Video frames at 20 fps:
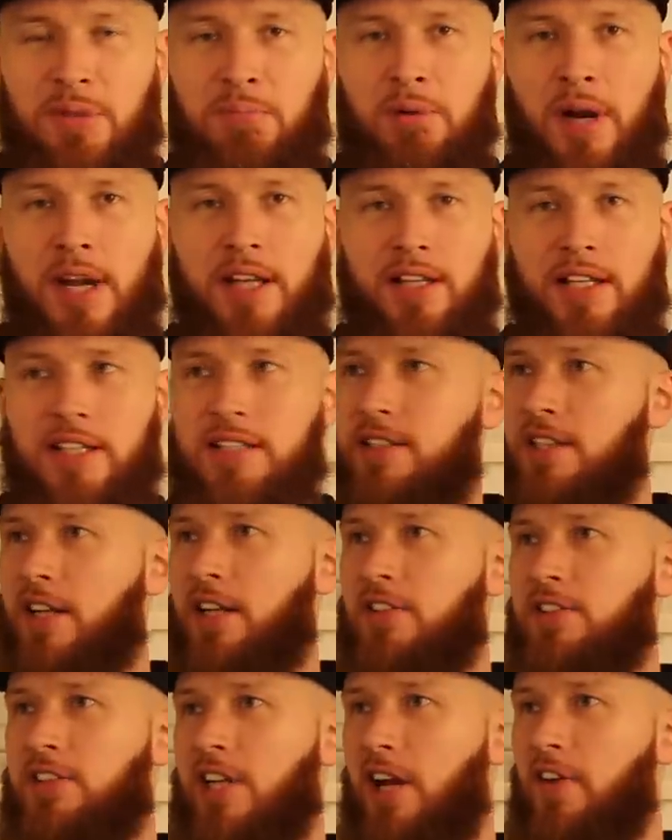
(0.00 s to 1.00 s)
to break these
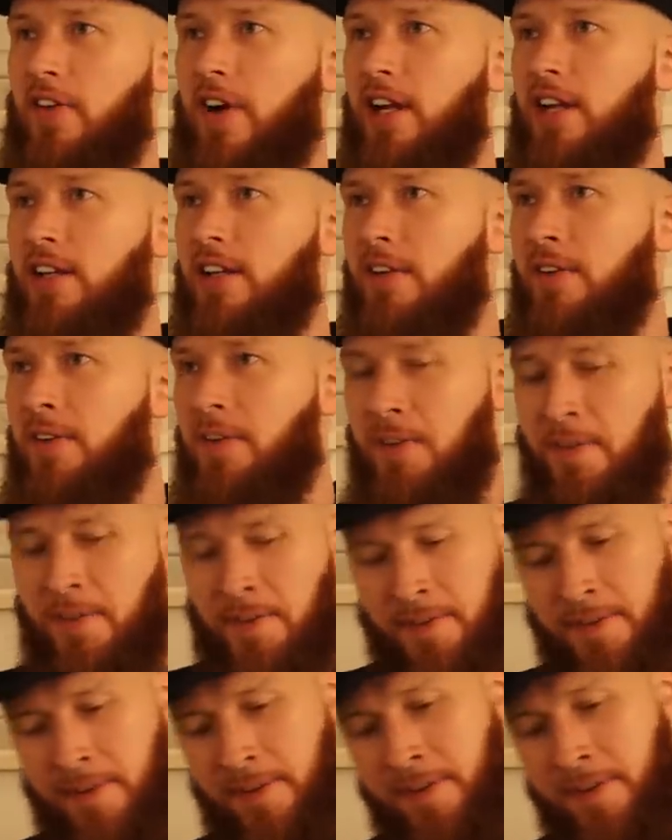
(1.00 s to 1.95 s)
sneakers now, right? Yeah.